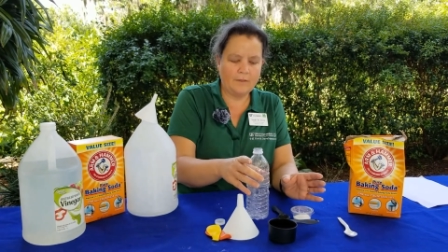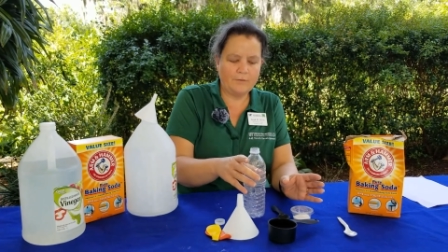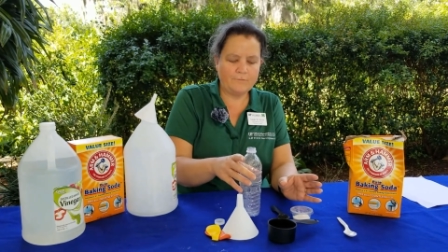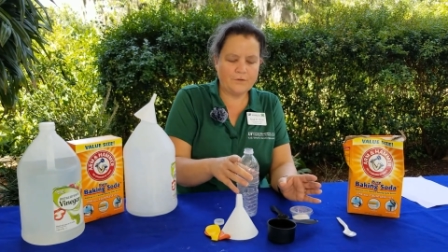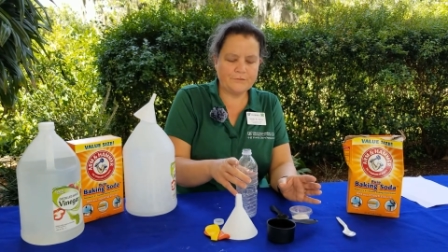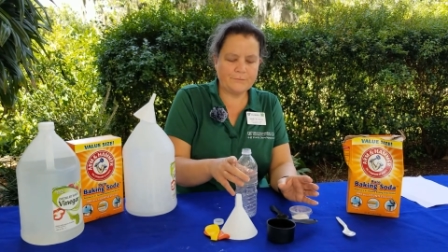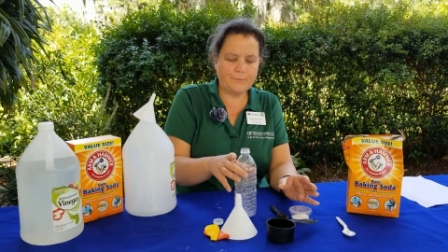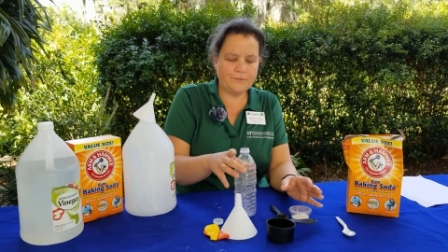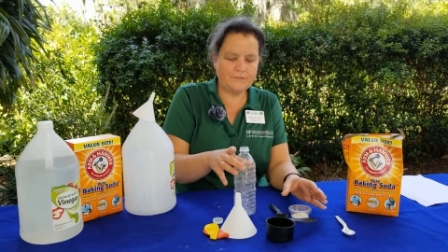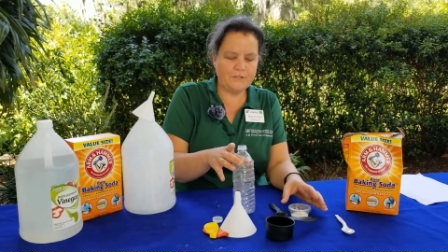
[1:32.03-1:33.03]
First, what
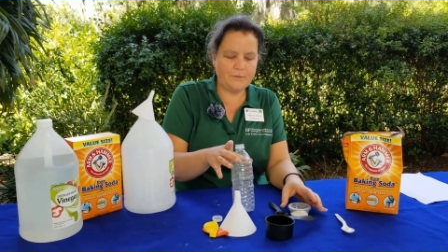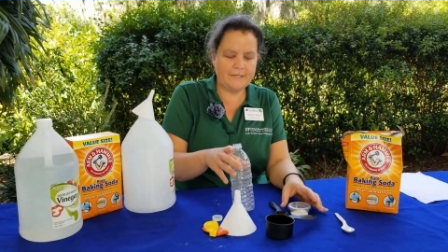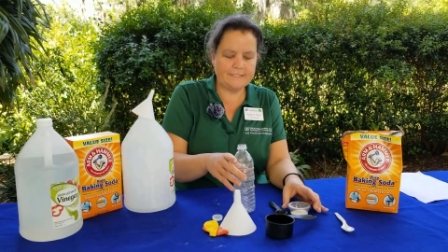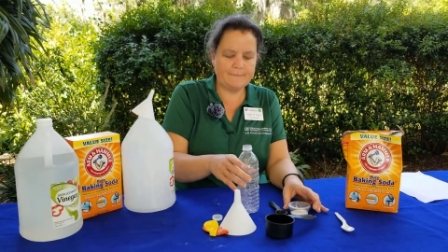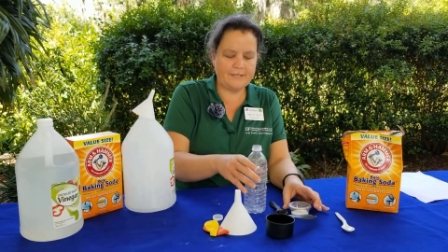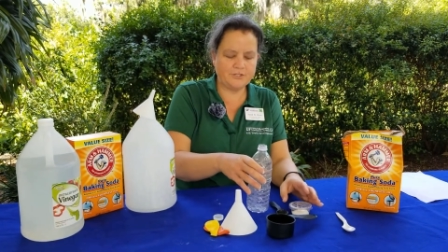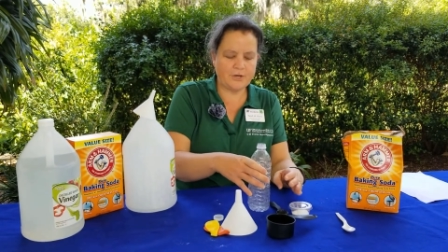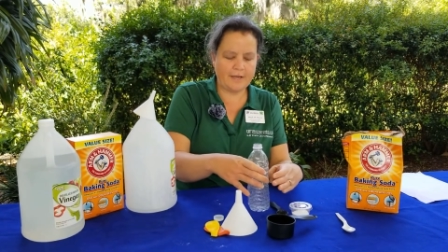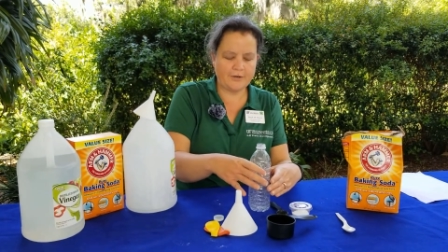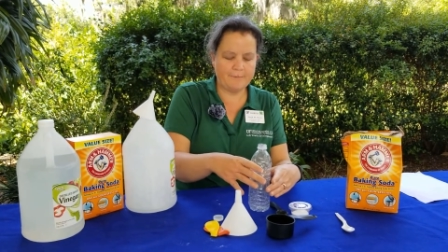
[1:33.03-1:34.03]
we'll do is measure
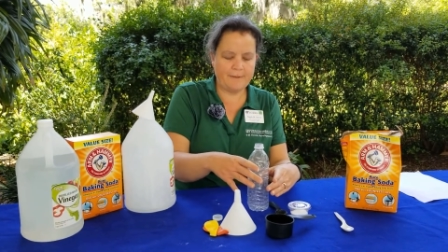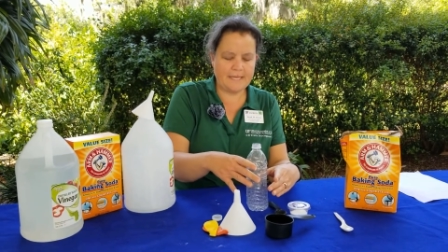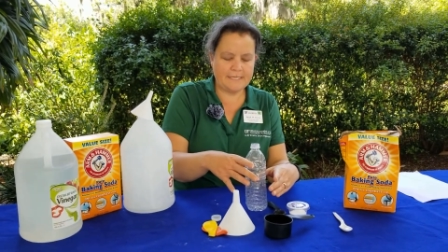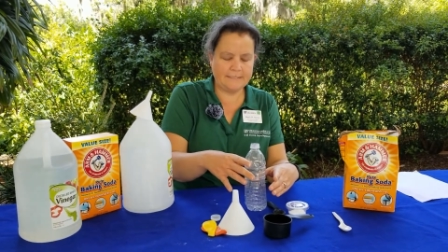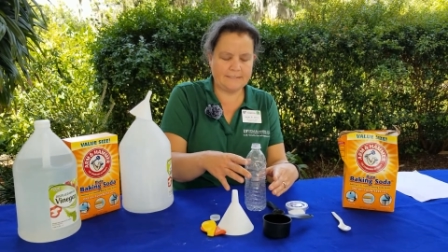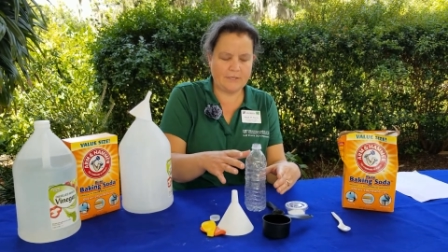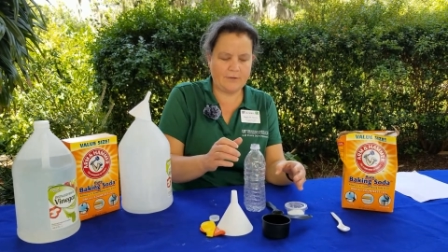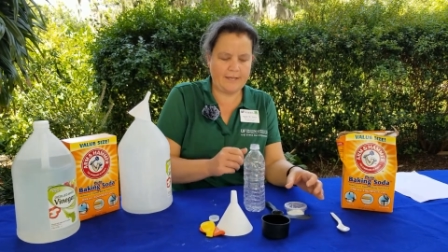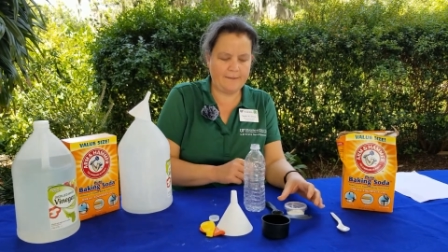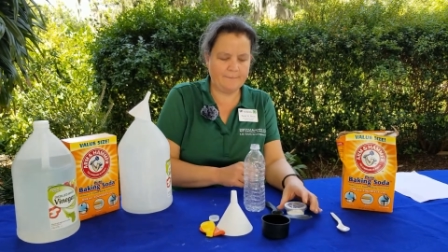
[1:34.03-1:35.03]
out our baking
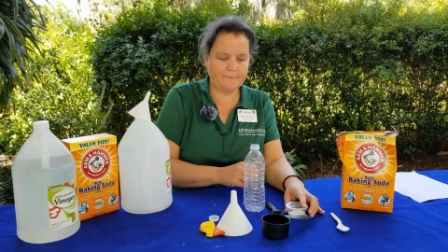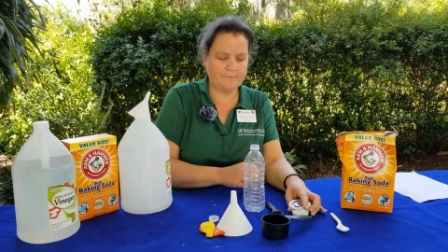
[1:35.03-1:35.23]
soda.